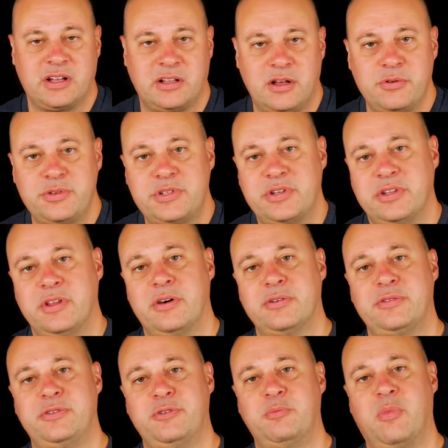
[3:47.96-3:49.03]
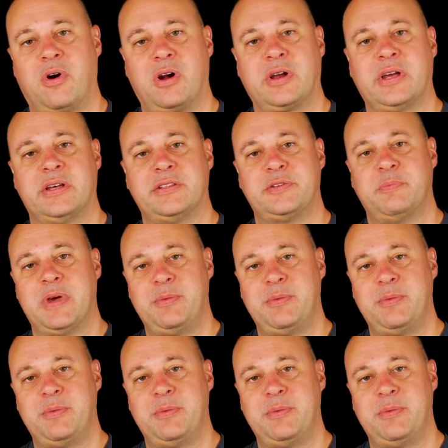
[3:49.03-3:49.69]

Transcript: close to those new markets,